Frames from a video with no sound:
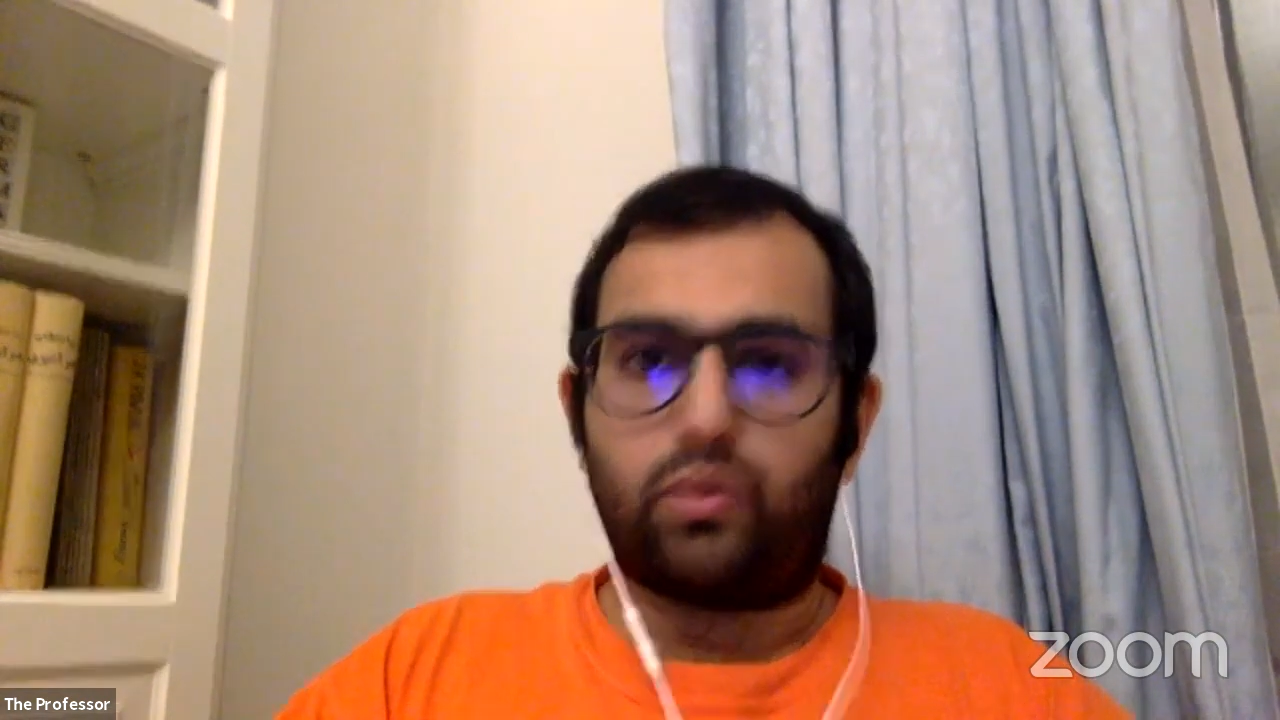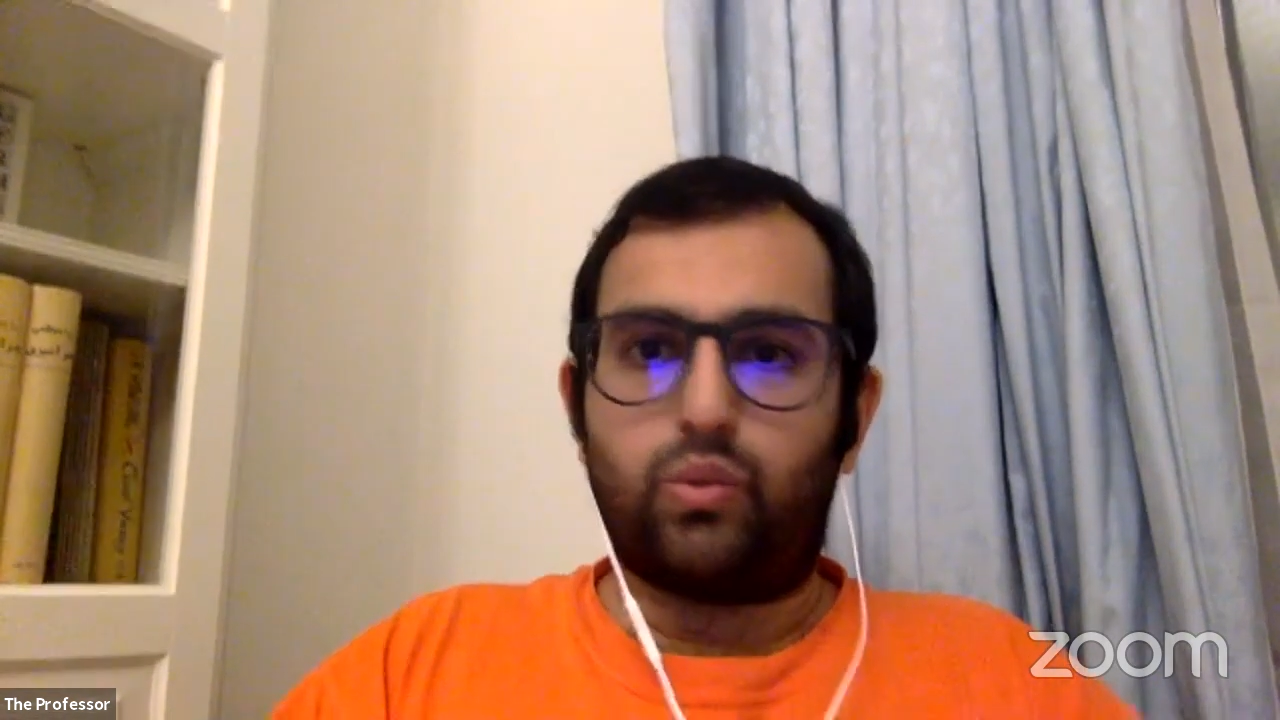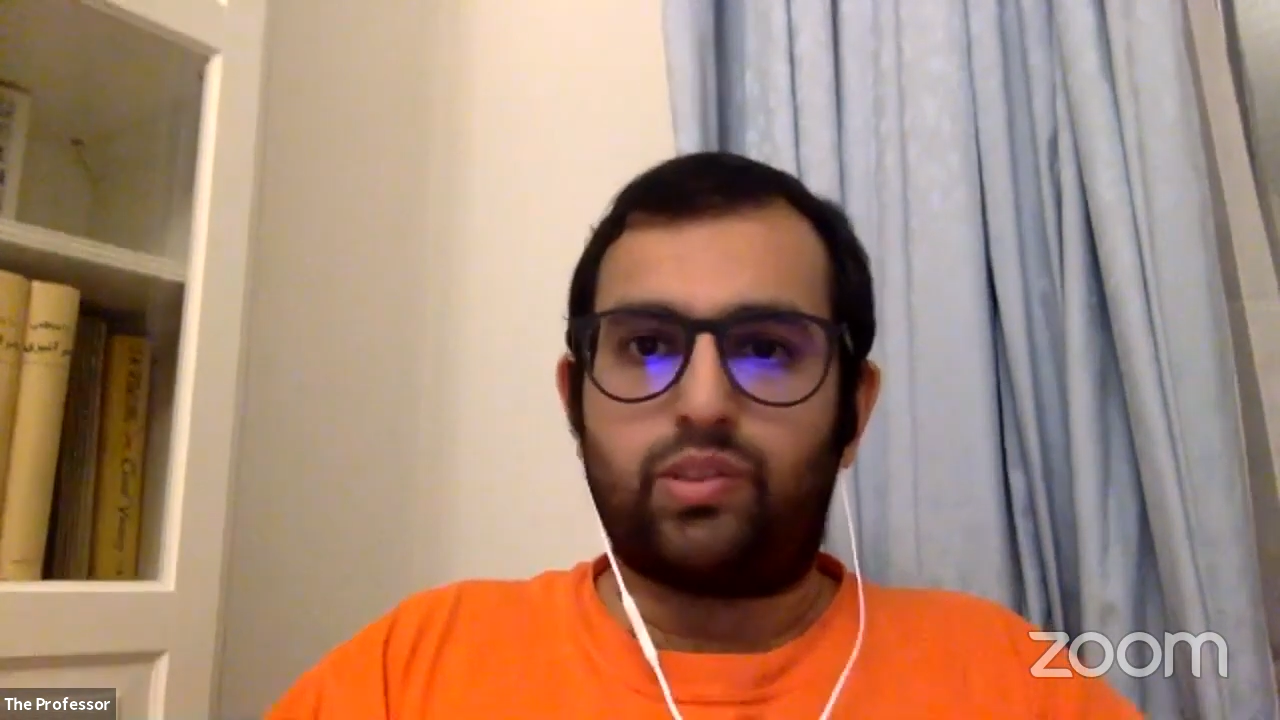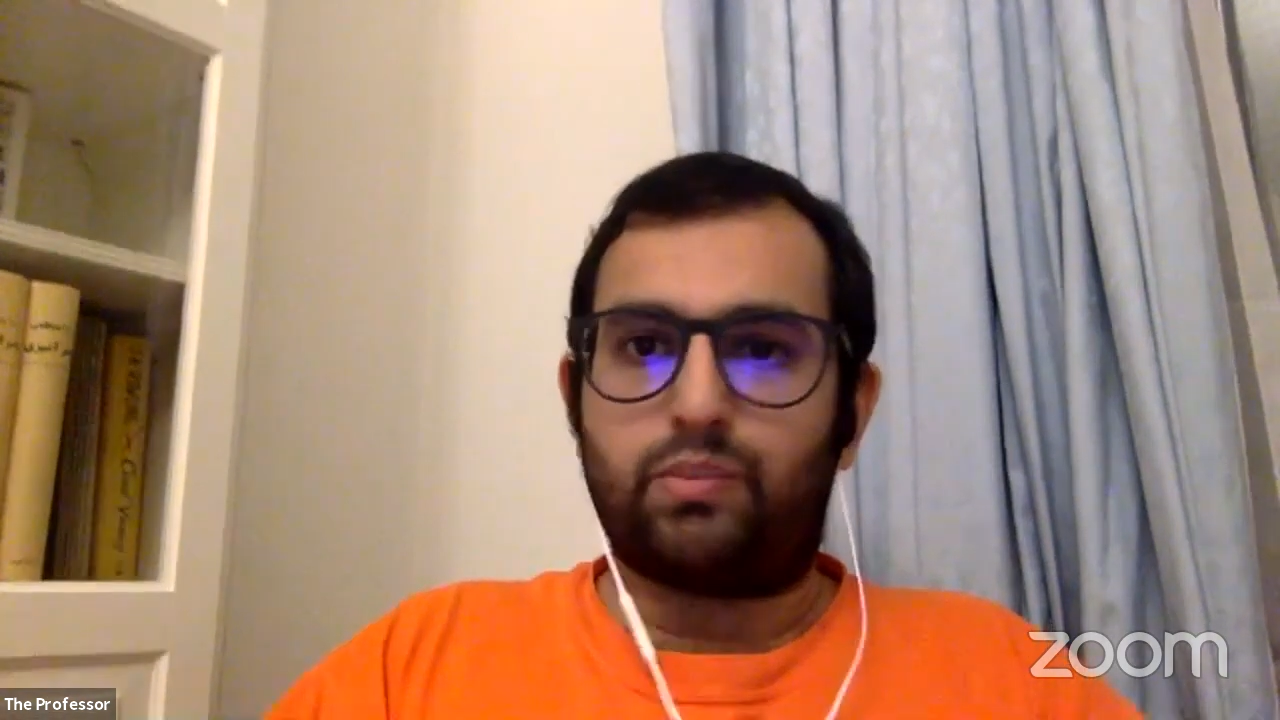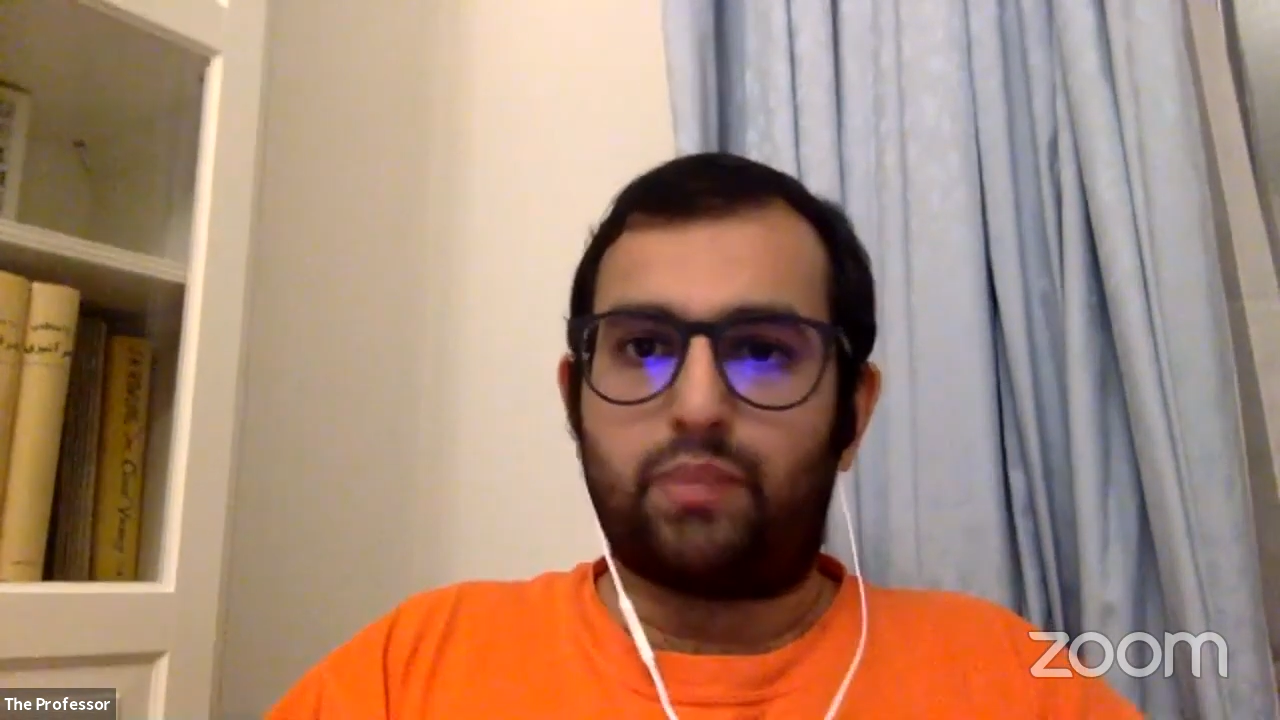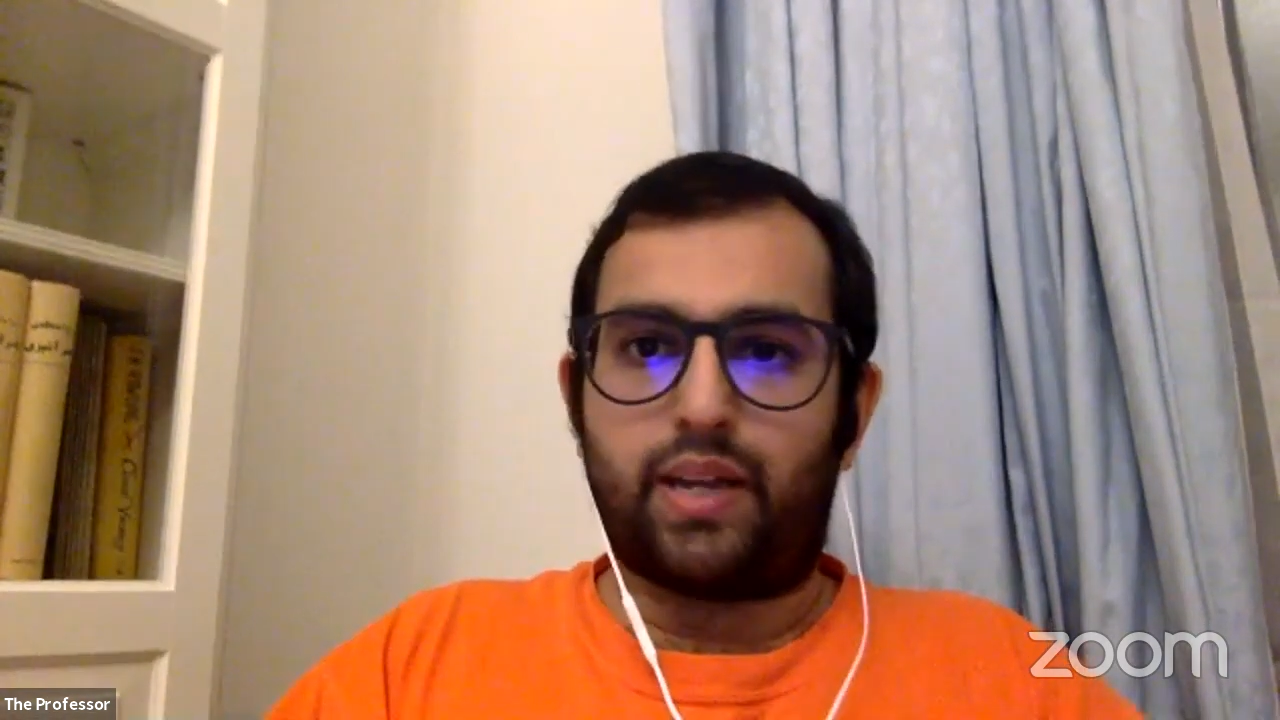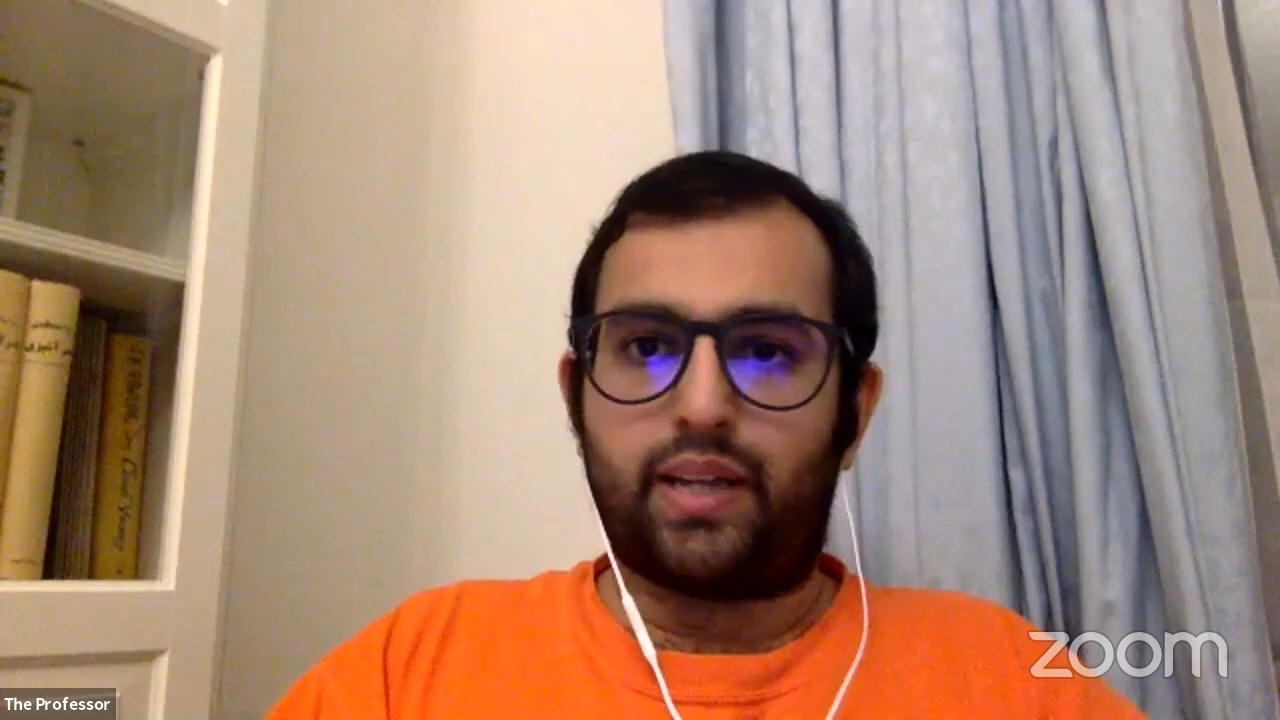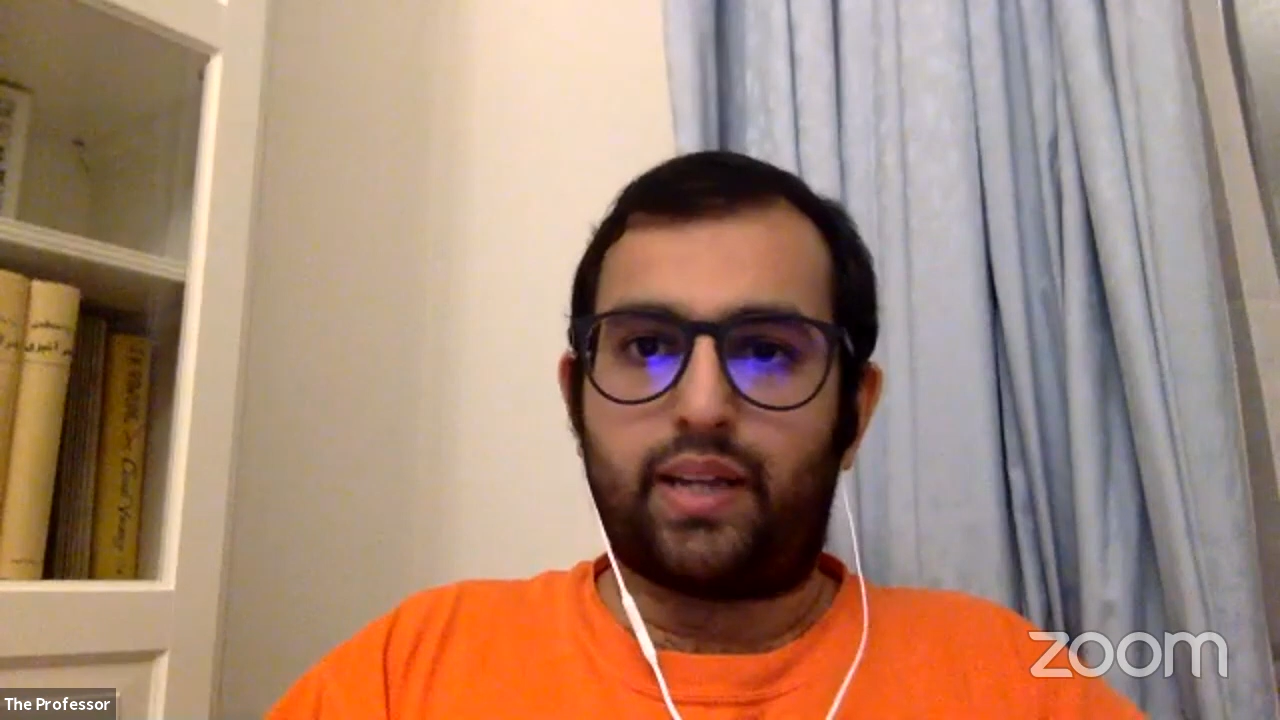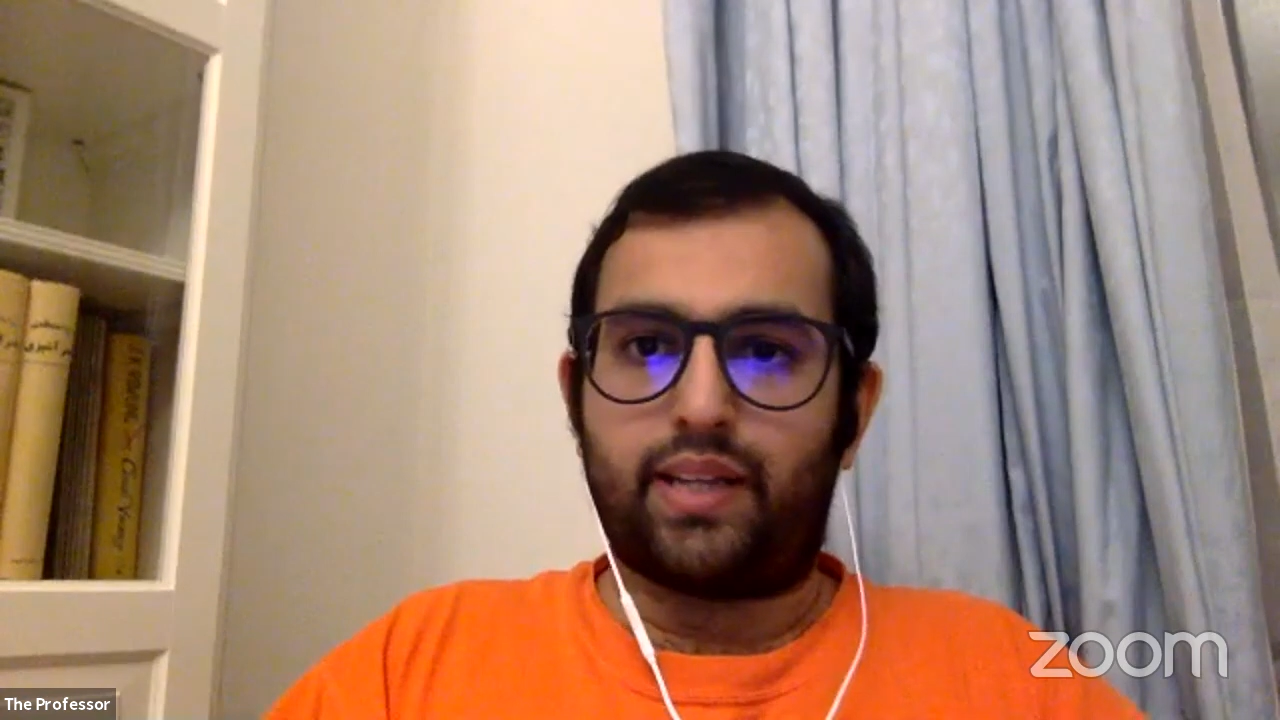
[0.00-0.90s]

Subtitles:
Who is it by?